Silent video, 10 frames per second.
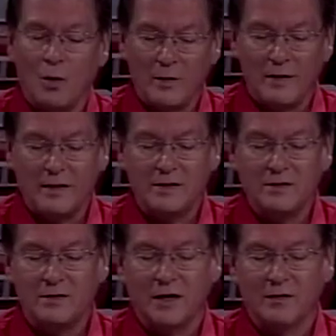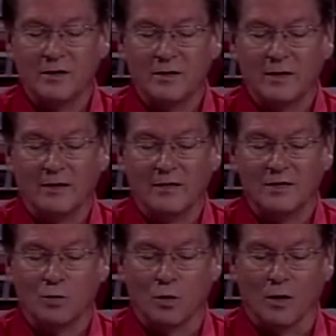we need to do now if we're going to make this
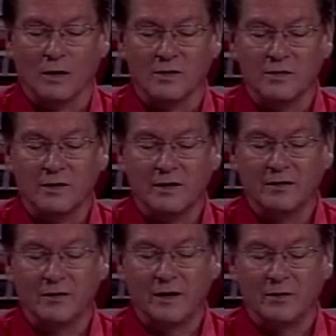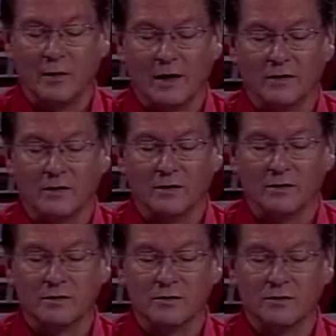work is we need to find a way to, to